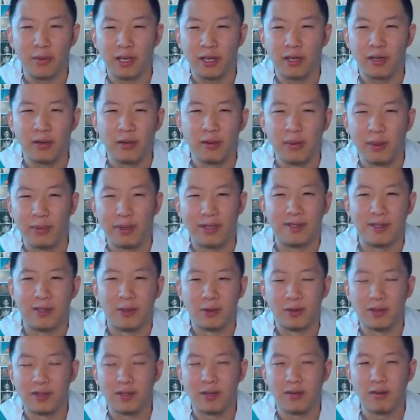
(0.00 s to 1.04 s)
but here maybe
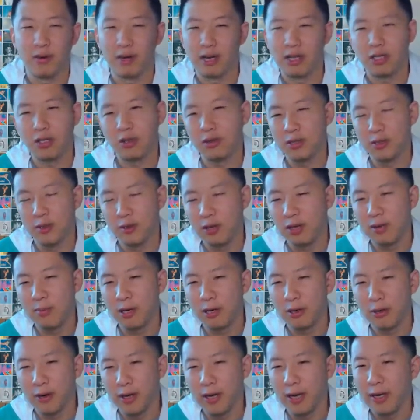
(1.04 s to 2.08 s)
Slow Incineroar actually also could have been
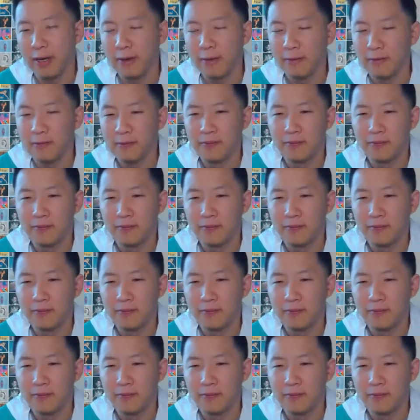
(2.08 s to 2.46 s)
okay.